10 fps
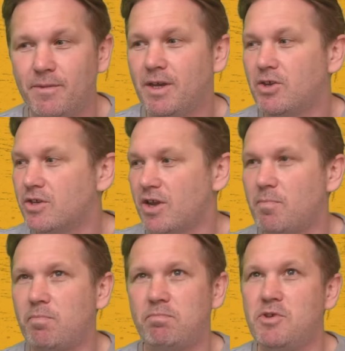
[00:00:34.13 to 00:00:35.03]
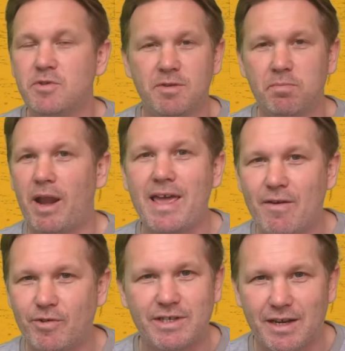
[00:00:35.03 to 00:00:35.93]
because I used to play
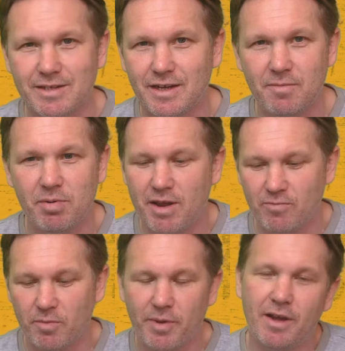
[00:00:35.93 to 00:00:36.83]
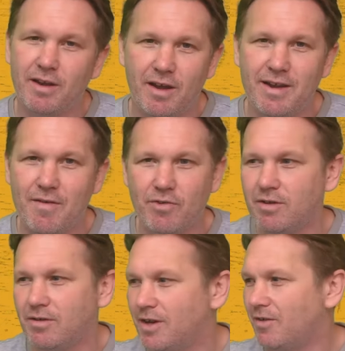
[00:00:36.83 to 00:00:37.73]
every Saturday playing rugby, I
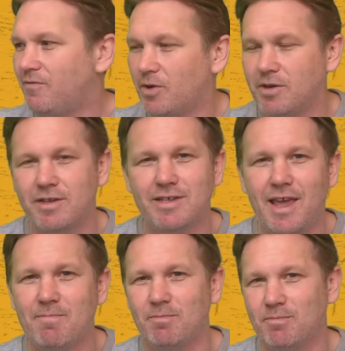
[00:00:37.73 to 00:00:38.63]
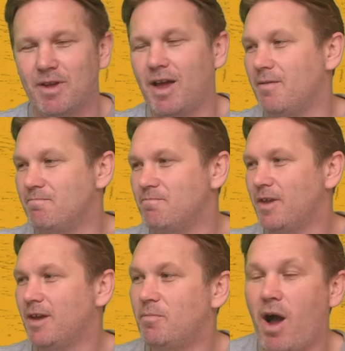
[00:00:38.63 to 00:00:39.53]
never followed a team.
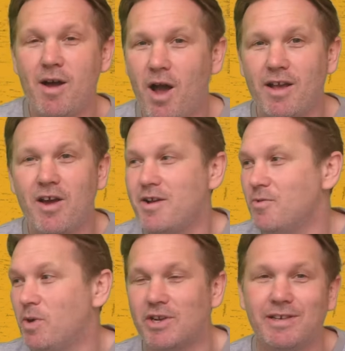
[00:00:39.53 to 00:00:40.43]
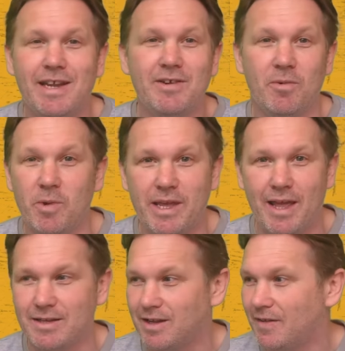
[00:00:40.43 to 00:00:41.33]
But I kind of wish I did on
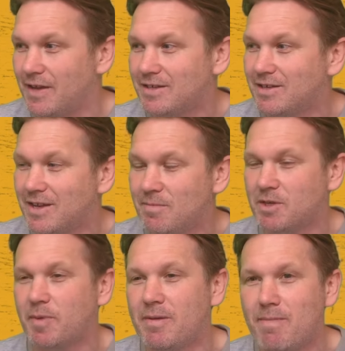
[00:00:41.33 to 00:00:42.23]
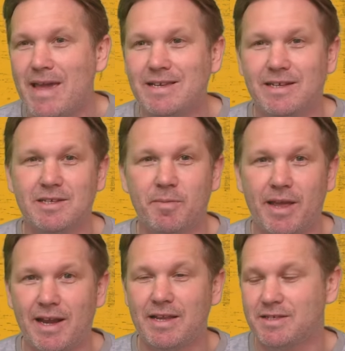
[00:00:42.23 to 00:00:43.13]
weekends like this, because it must be amazing to be a
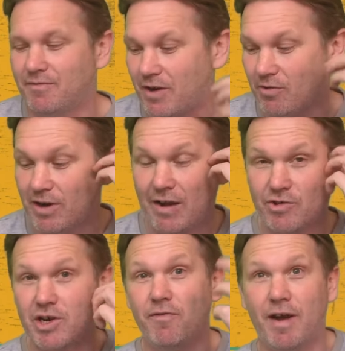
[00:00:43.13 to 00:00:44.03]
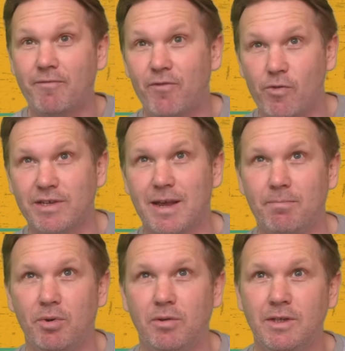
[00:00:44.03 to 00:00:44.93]
Leinster fan or a La Rochelle fan, for
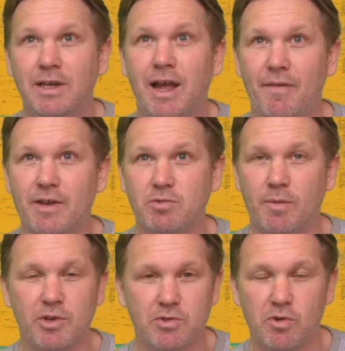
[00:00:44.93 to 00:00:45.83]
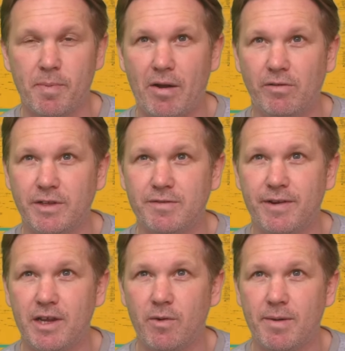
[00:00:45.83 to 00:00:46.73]
example. And that's what I'm going to talk about on this
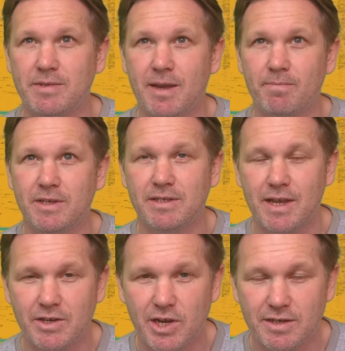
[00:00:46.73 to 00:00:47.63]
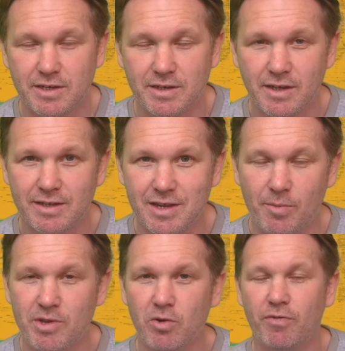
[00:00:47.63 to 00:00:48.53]
video. I'm Tim, this is Egg Chasers. Tell
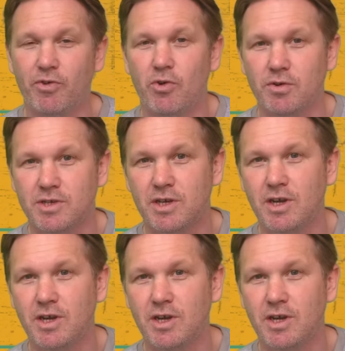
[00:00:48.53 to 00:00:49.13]
me your thoughts